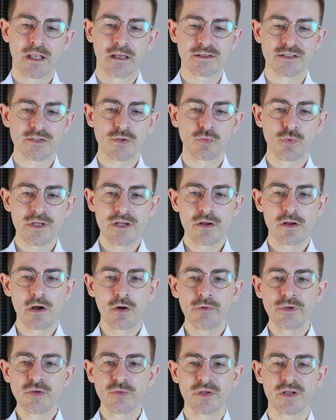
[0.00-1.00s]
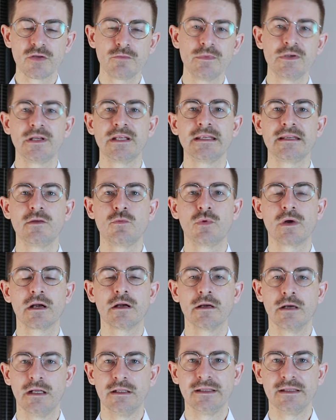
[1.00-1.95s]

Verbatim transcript: And so when you go into a community where